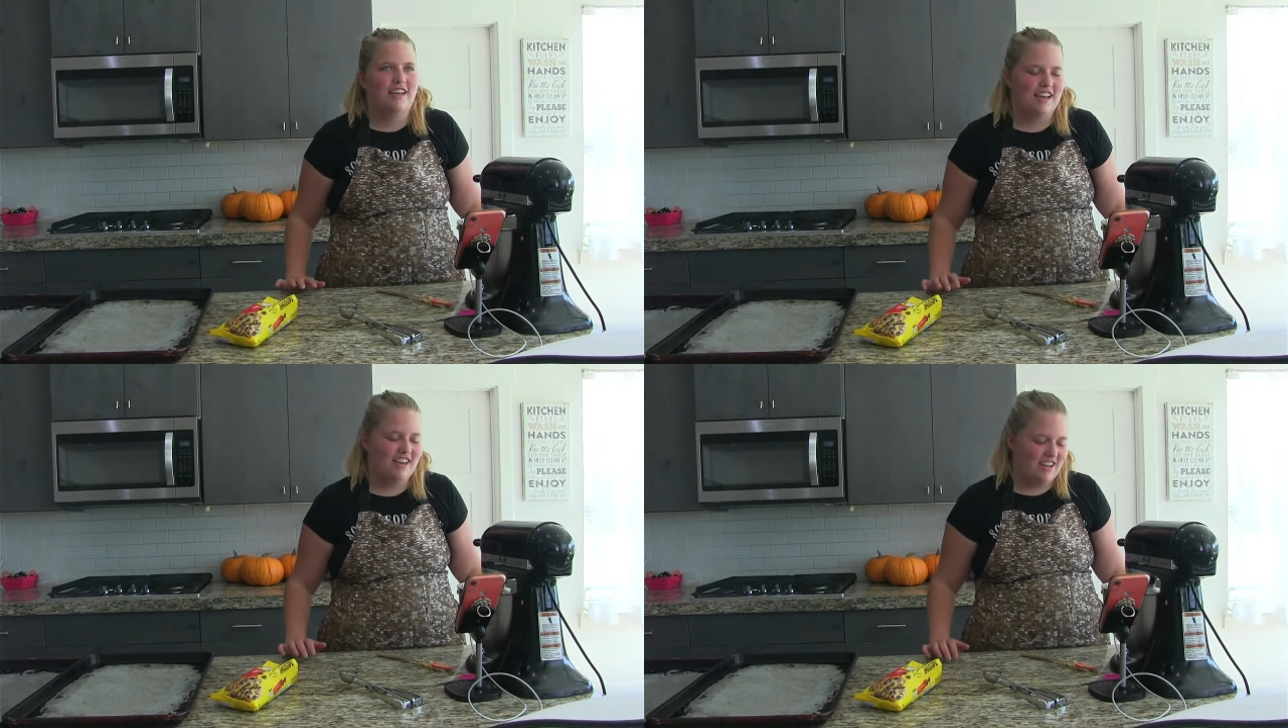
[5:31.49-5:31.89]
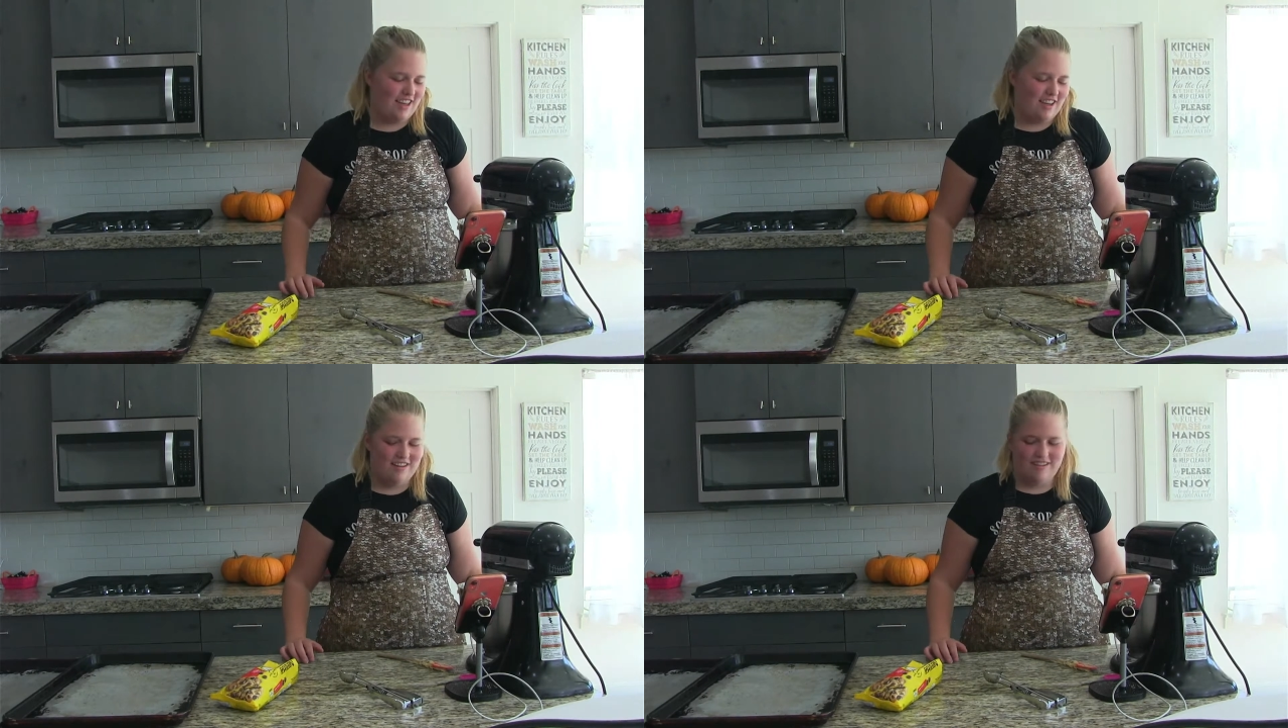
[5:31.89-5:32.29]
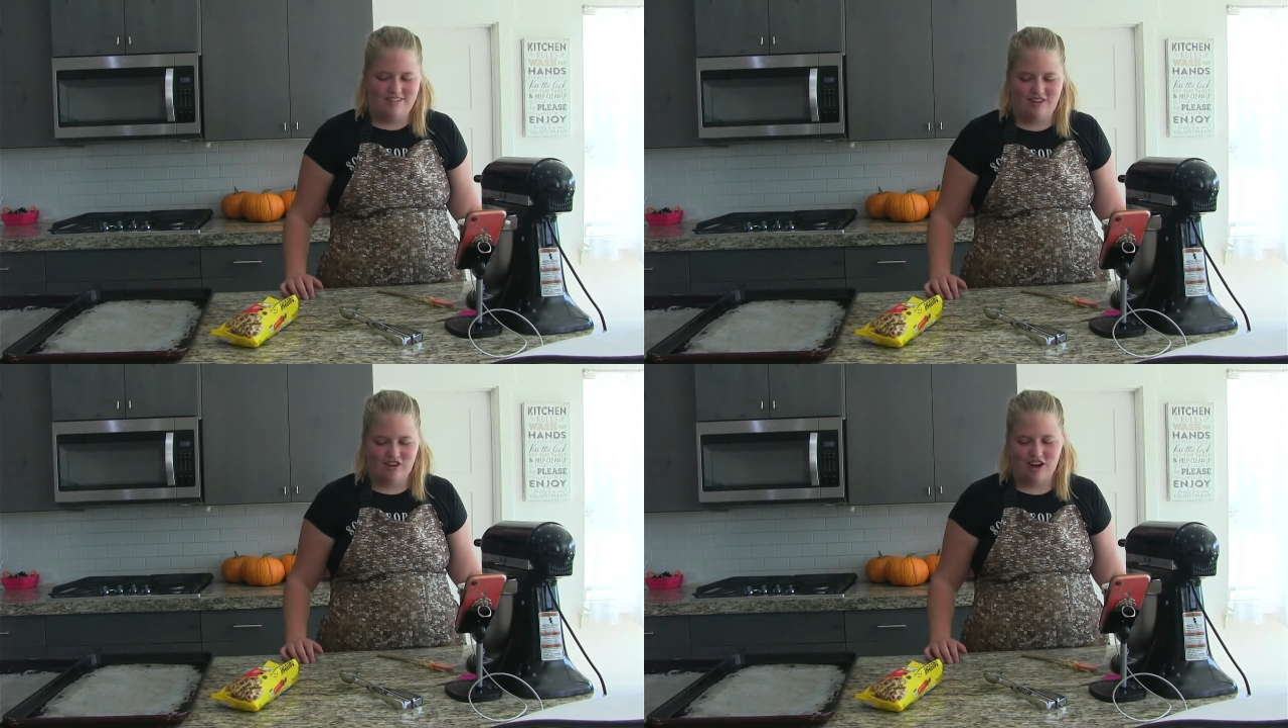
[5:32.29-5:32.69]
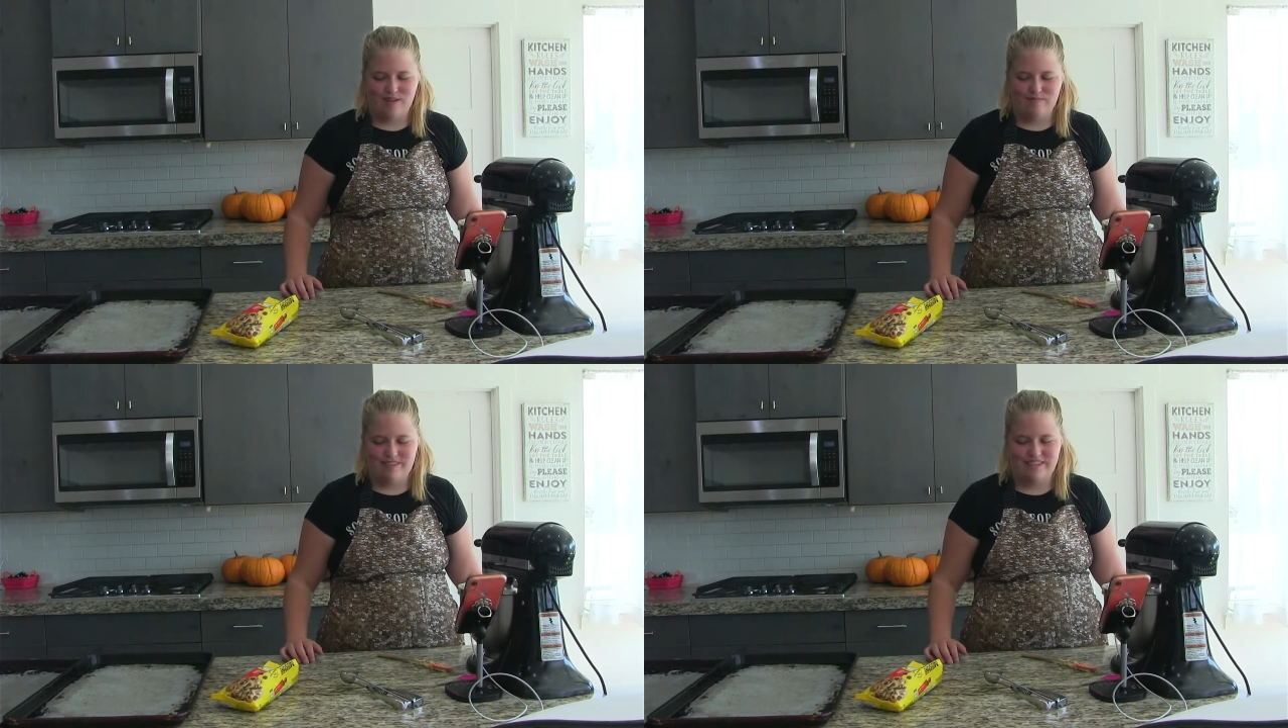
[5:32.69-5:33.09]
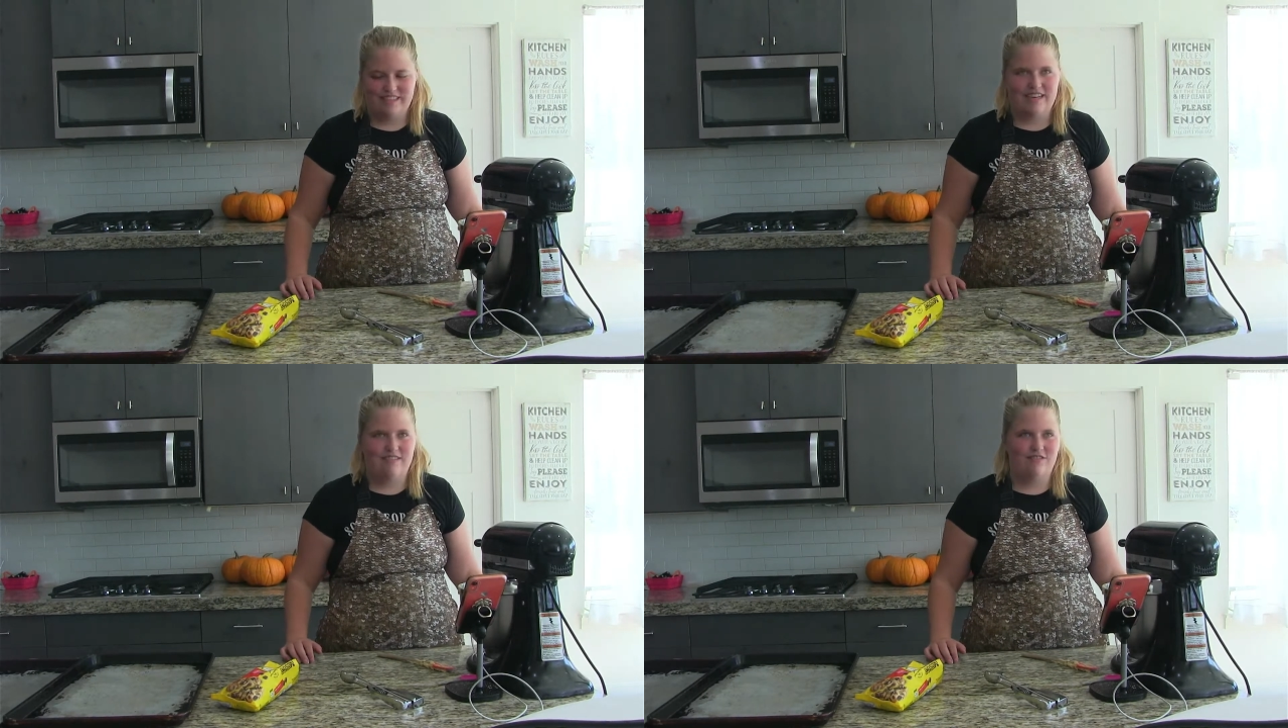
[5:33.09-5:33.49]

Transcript: into like crumbs instead of